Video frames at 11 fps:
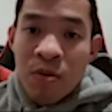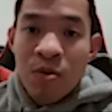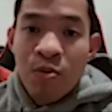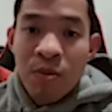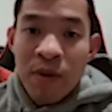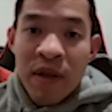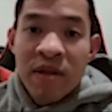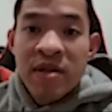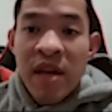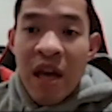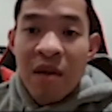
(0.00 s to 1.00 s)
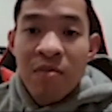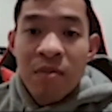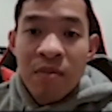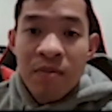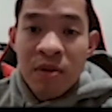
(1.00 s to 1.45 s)
will play this game
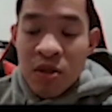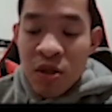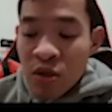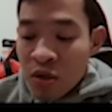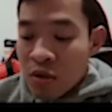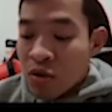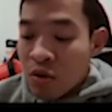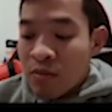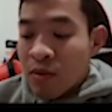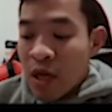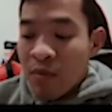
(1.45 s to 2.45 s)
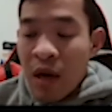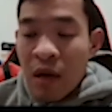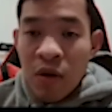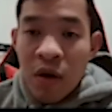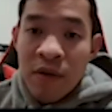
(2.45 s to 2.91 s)
because it's such an enjoyable game. I
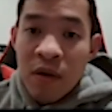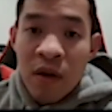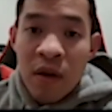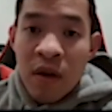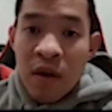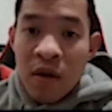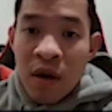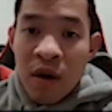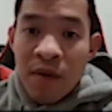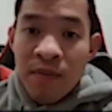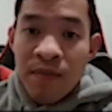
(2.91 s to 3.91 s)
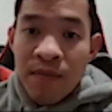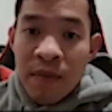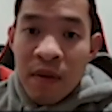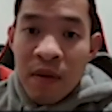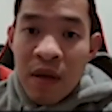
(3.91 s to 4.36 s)
love it.
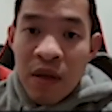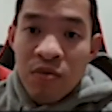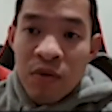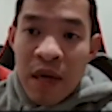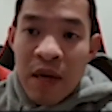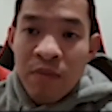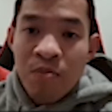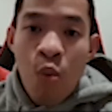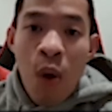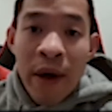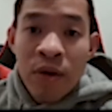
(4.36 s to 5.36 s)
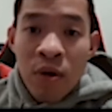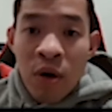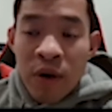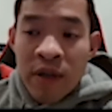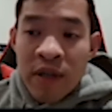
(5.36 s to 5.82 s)
And you get a wider
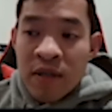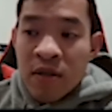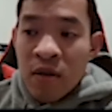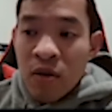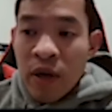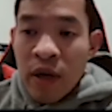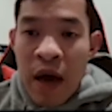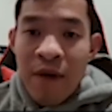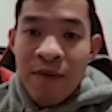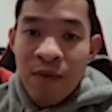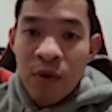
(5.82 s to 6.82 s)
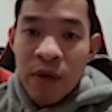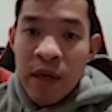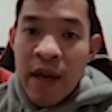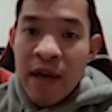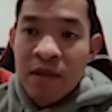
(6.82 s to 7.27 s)
audience like how Fortnite
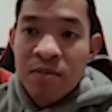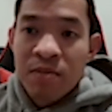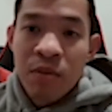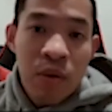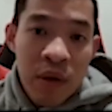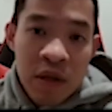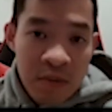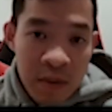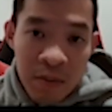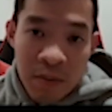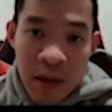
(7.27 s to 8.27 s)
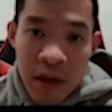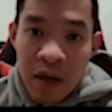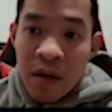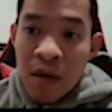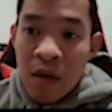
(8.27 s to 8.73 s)
has millions of people
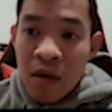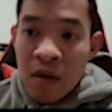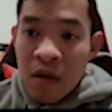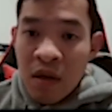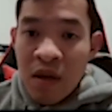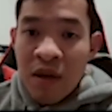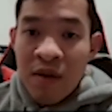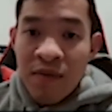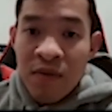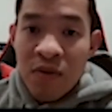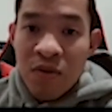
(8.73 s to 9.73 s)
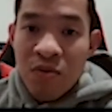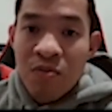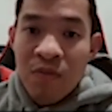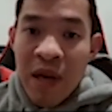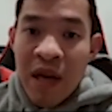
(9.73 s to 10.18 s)
playing if you
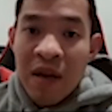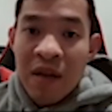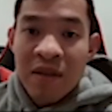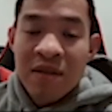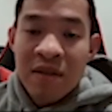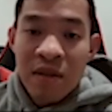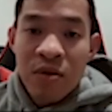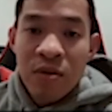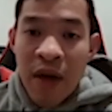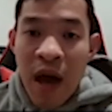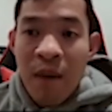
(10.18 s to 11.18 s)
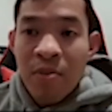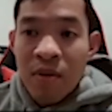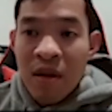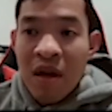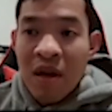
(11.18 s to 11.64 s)
made the skill gap
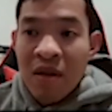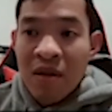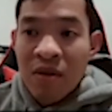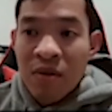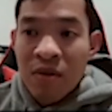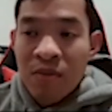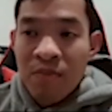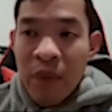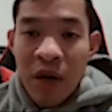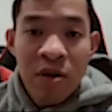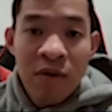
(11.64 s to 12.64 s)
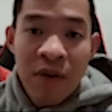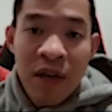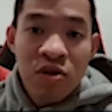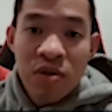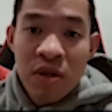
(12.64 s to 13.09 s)
and the barrier of
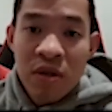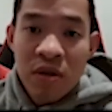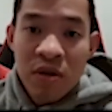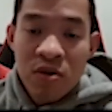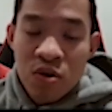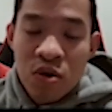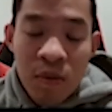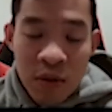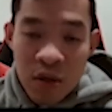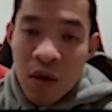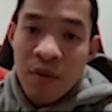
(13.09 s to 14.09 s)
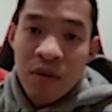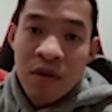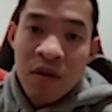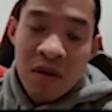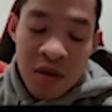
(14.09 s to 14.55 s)
entry so much
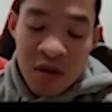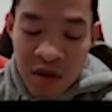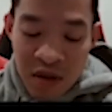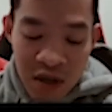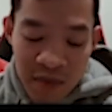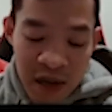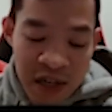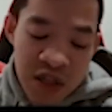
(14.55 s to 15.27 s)
lower. I just